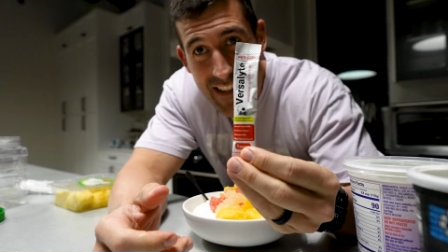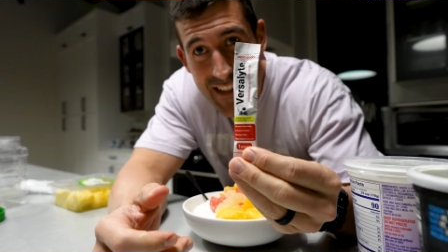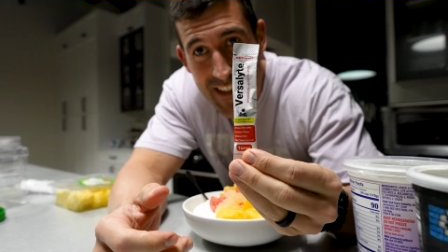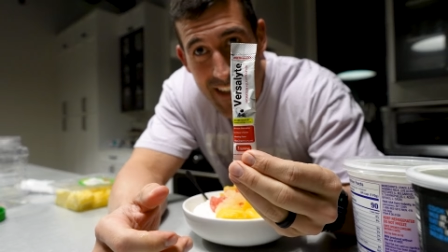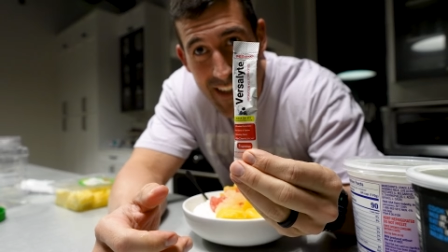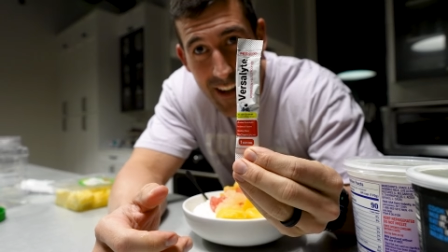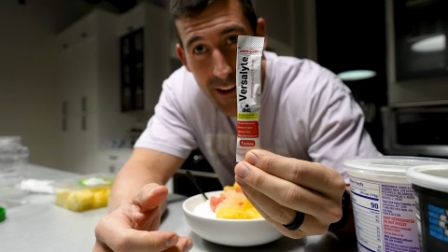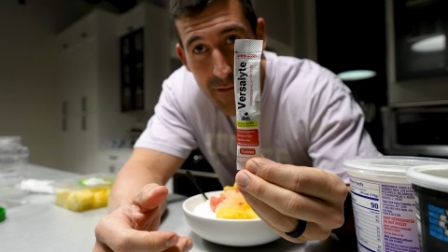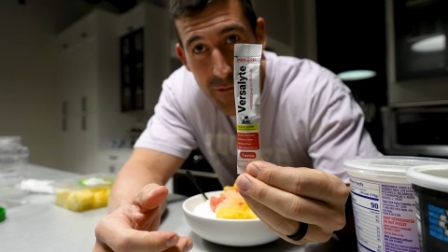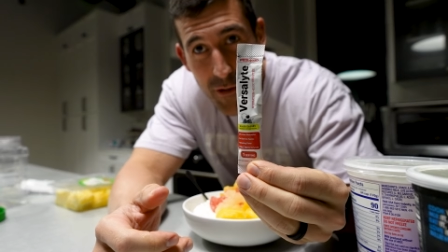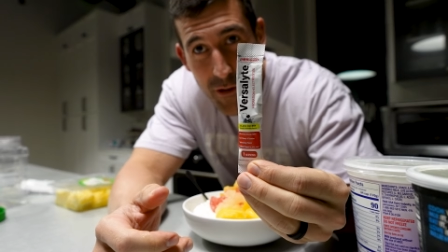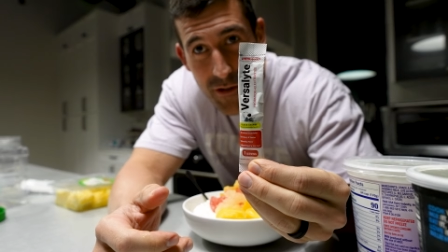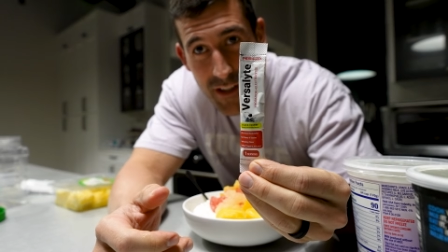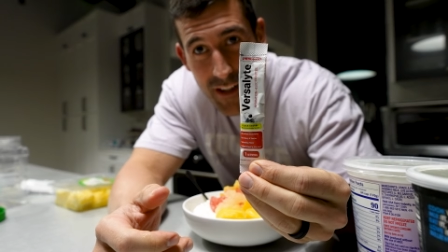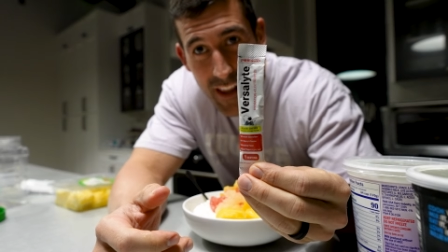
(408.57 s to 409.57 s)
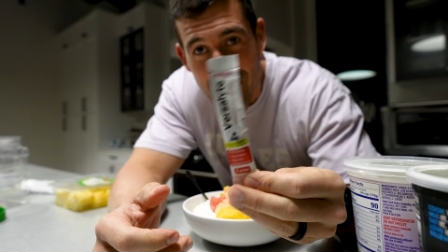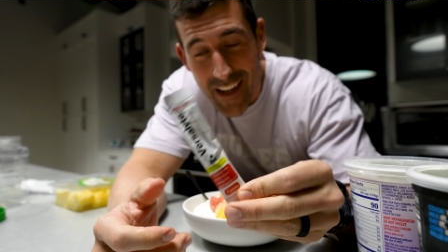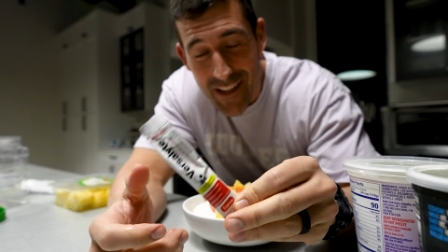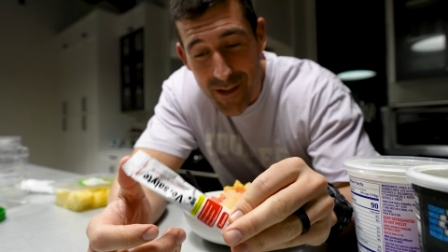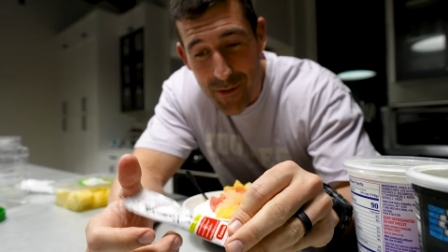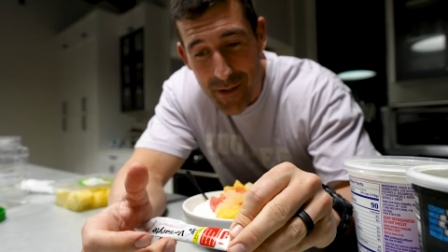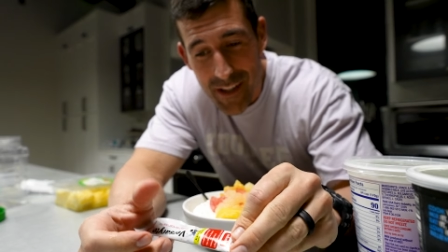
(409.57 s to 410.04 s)
a stick of
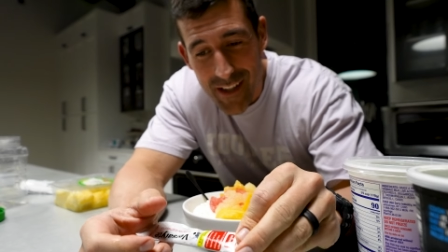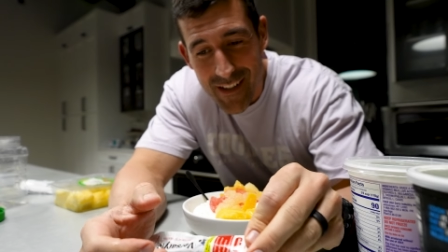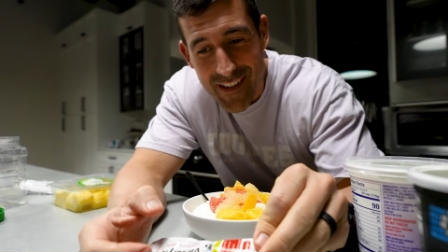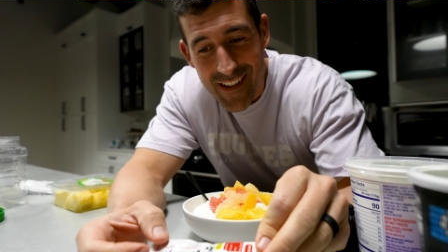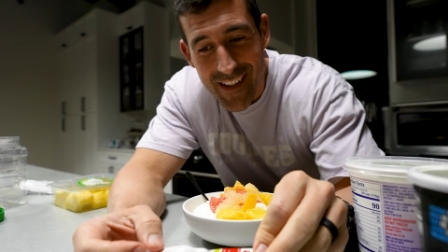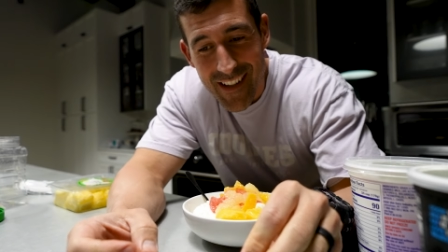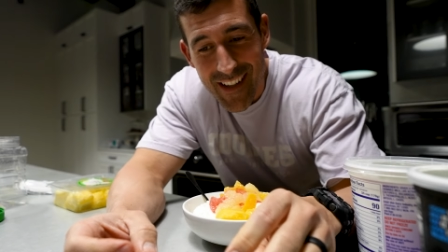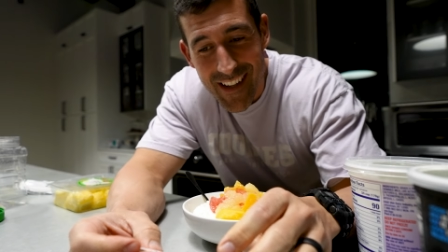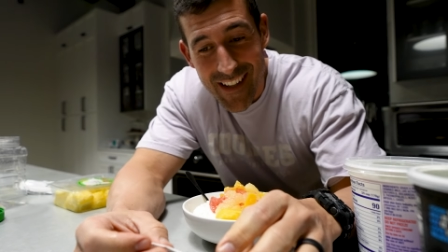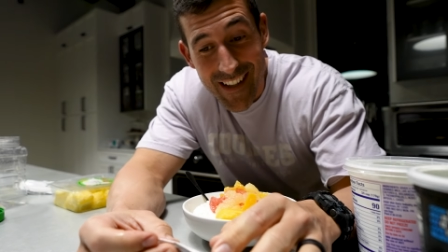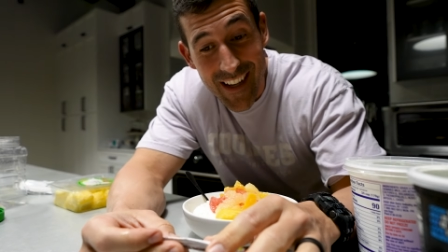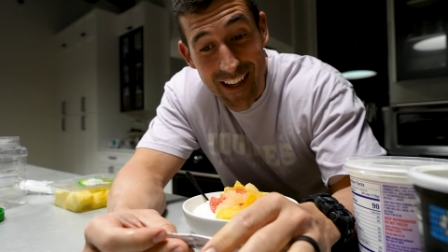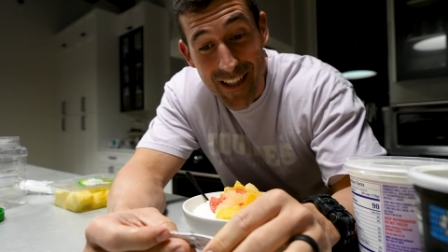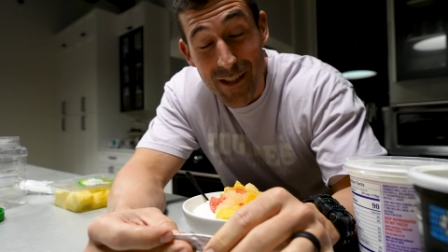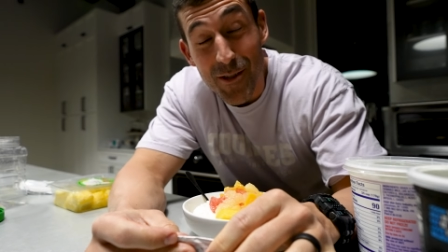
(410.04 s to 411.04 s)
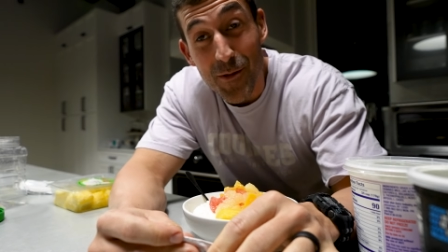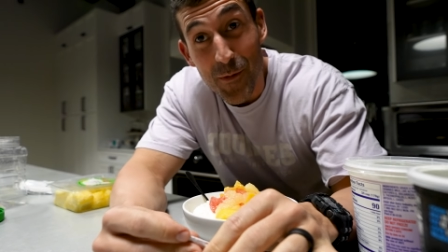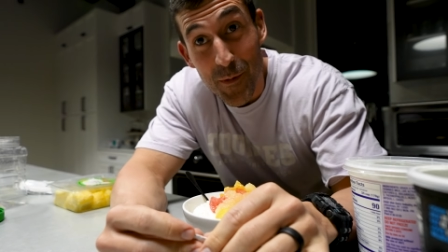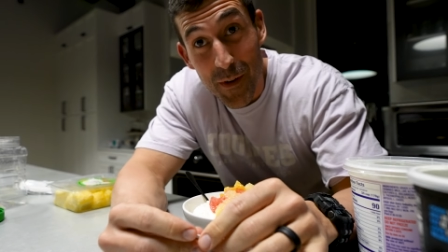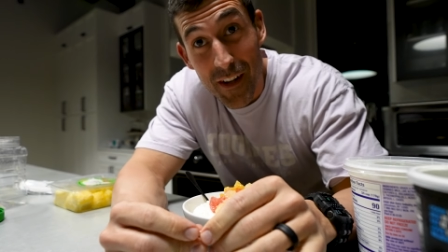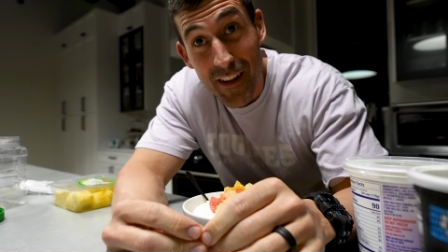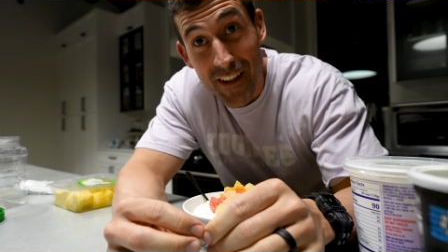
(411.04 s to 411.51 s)
Versalite to it, it tastes
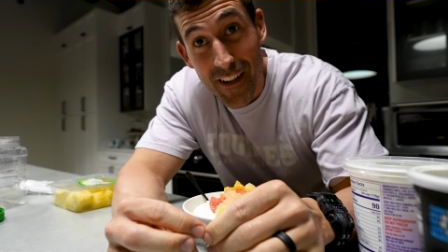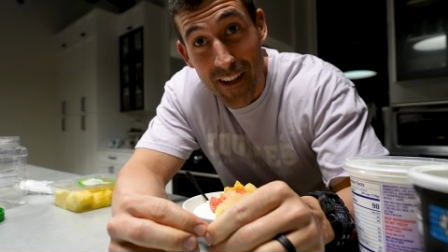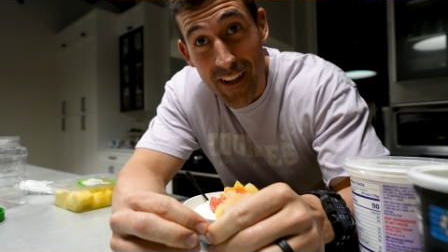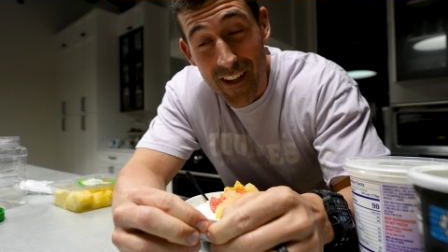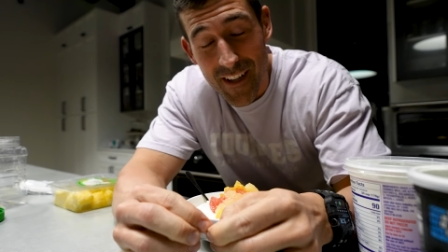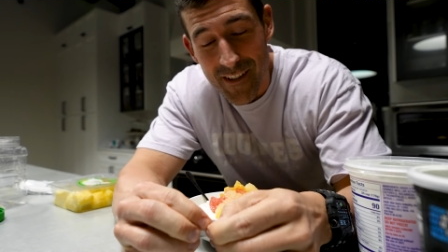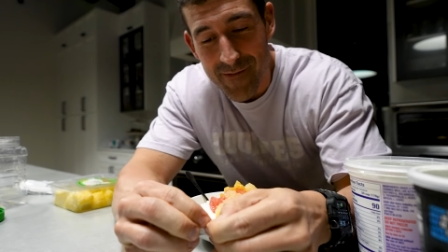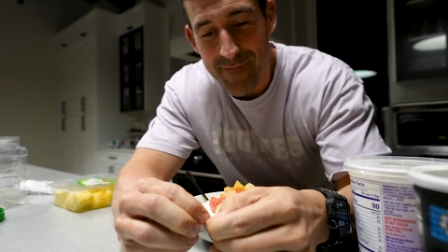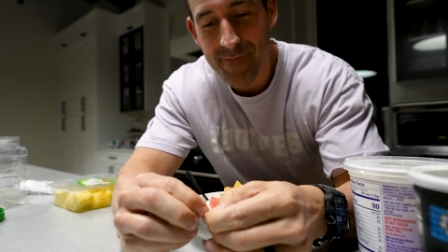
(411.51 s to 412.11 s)
really good.